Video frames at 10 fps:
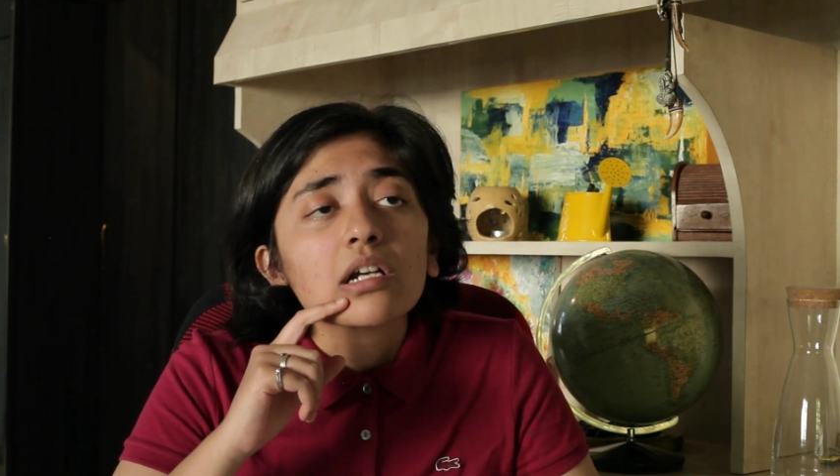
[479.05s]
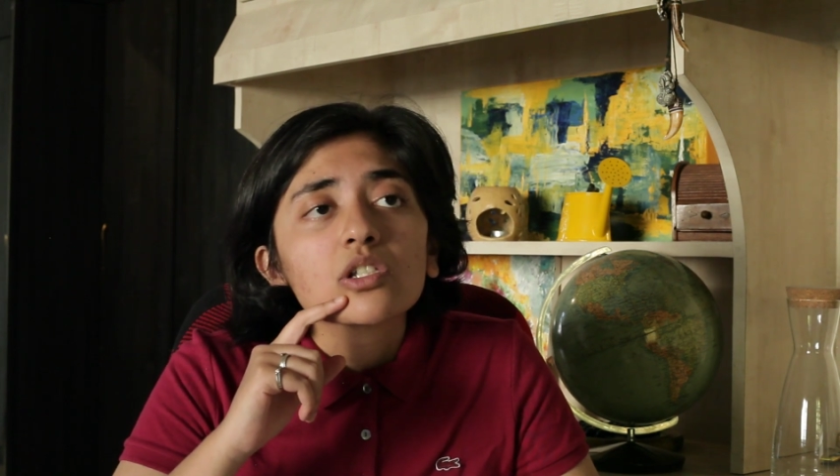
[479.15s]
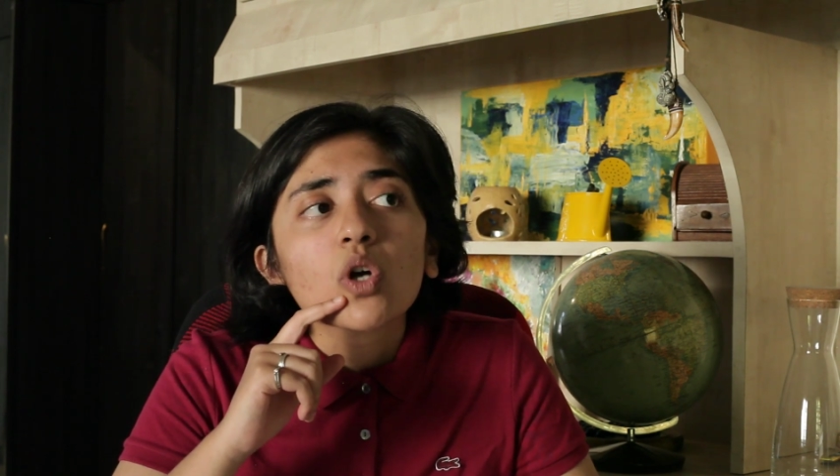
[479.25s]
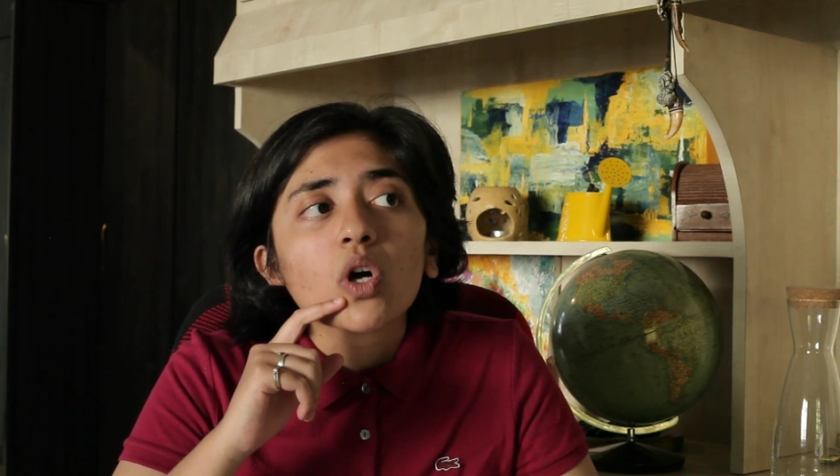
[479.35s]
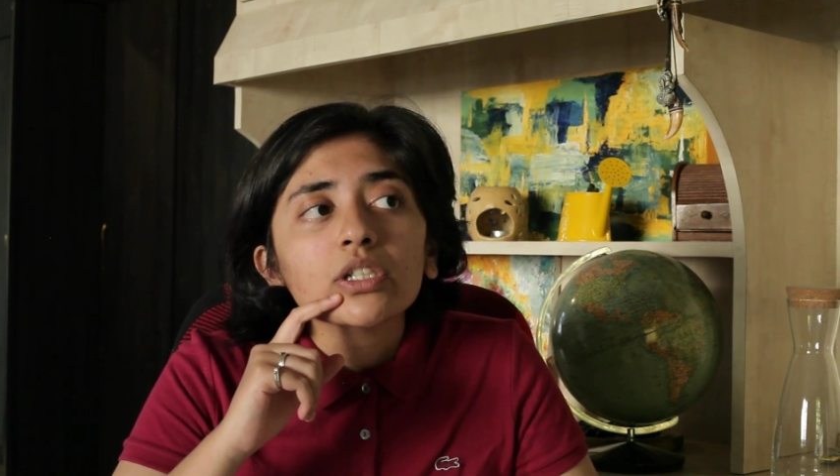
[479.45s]

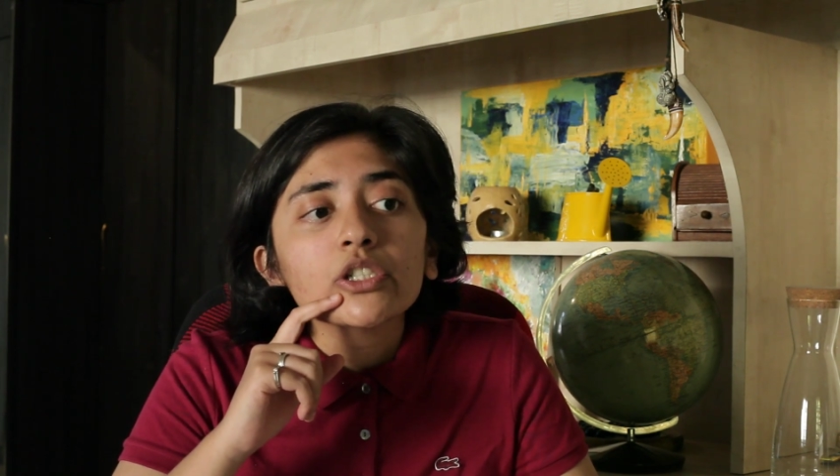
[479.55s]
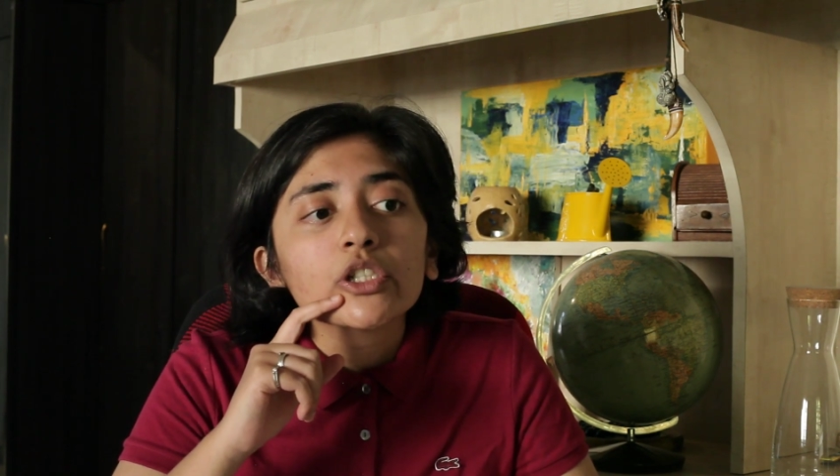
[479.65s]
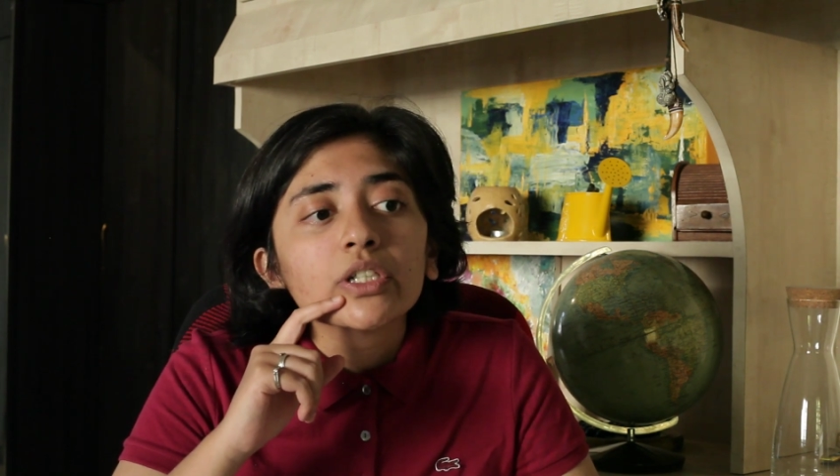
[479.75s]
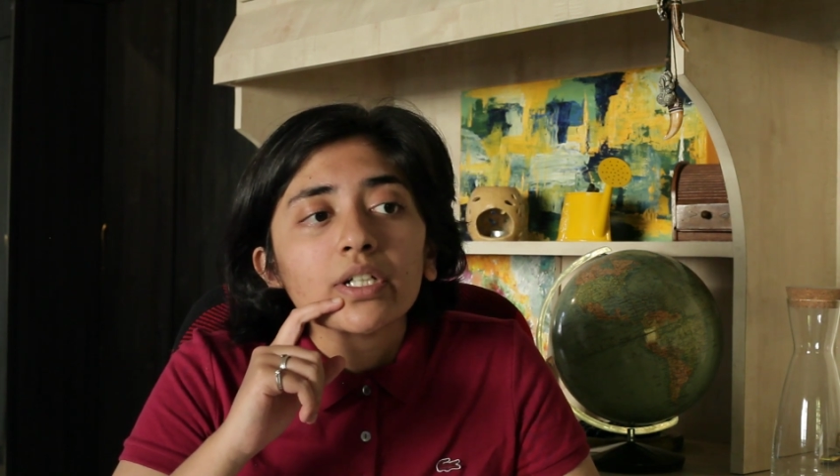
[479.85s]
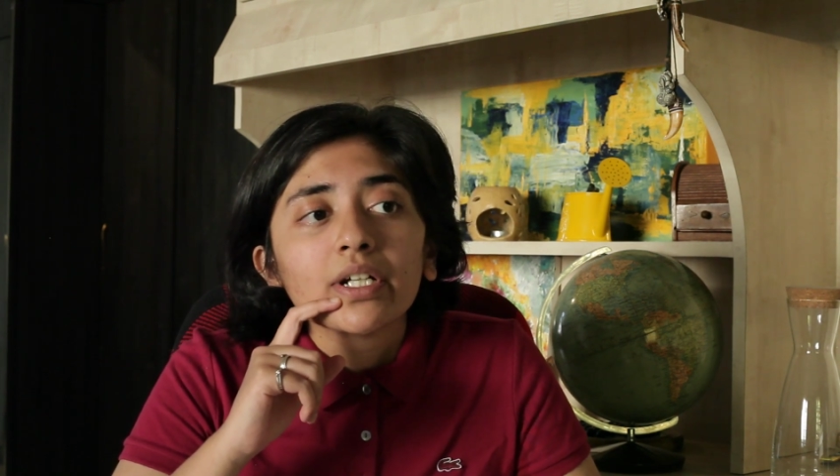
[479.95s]
arts
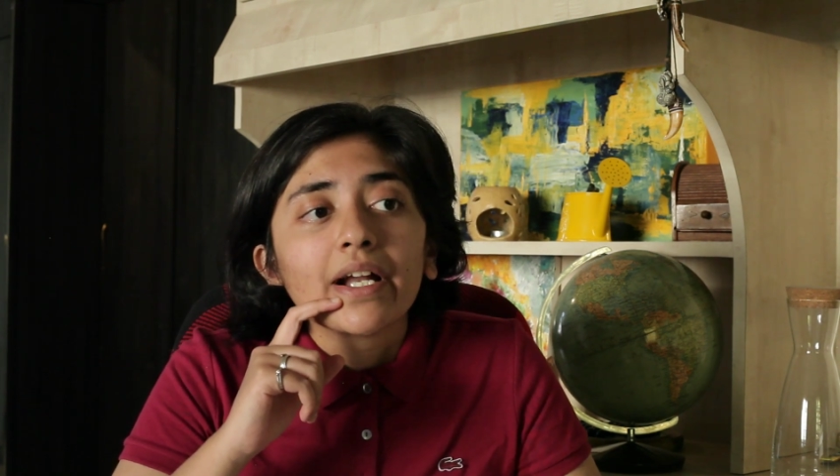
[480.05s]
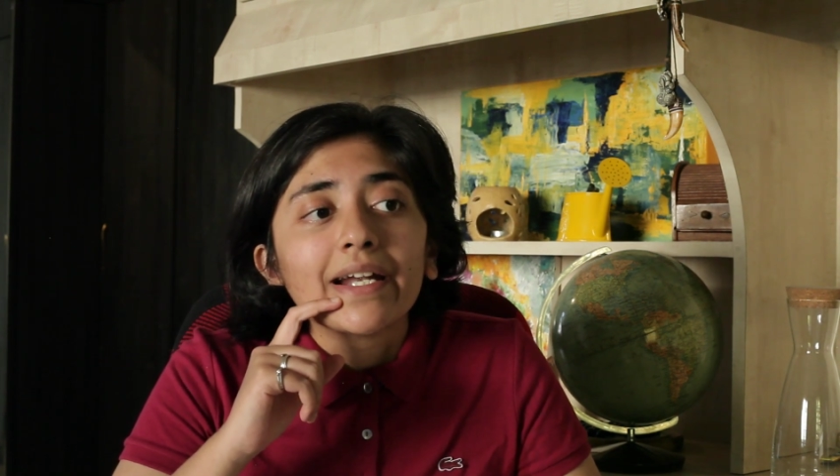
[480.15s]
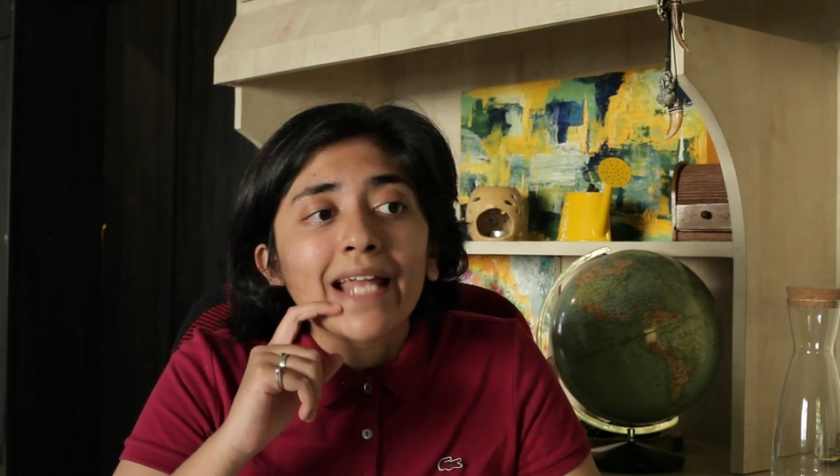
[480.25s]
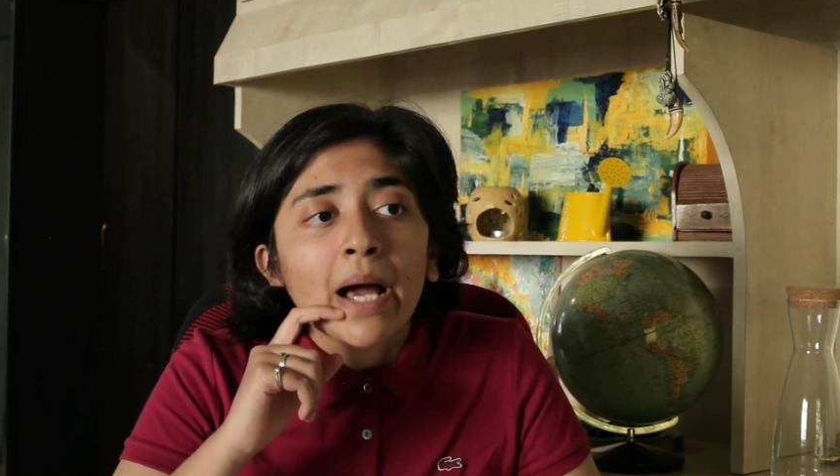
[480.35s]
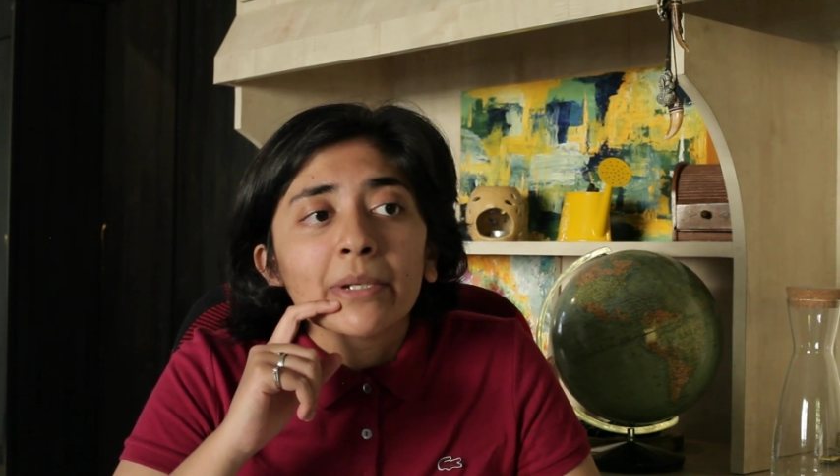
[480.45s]
college.
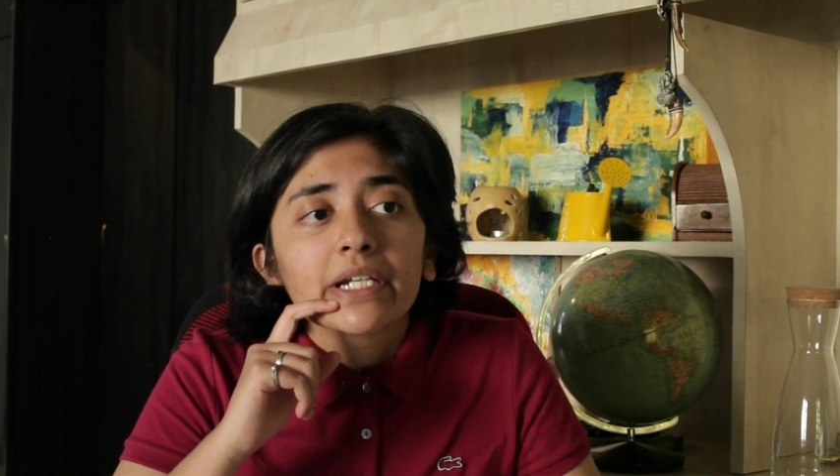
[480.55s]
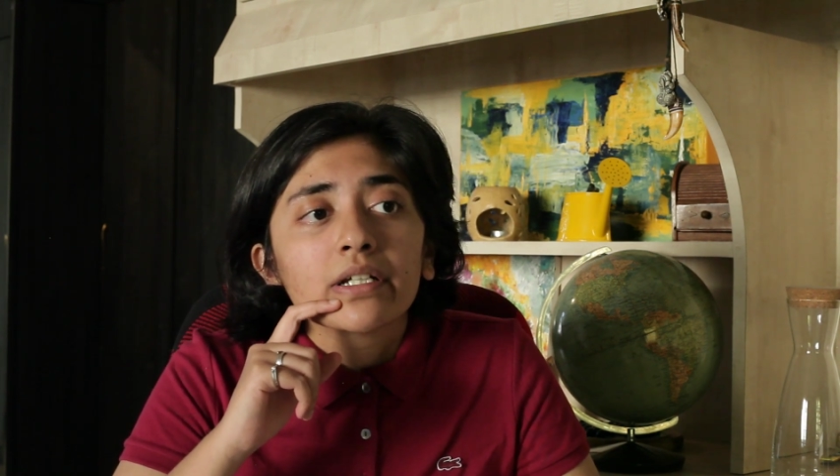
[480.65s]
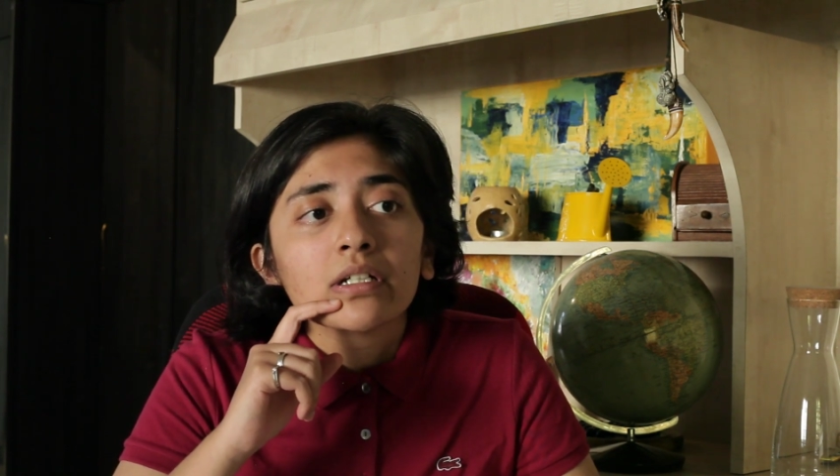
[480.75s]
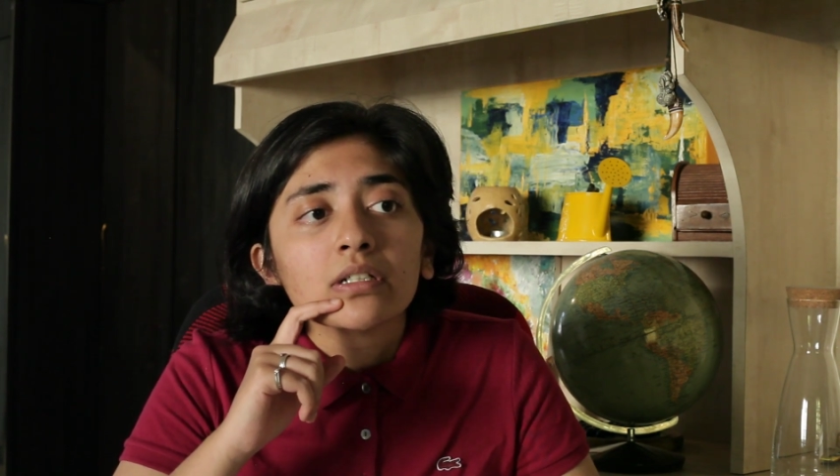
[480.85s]
Damn it.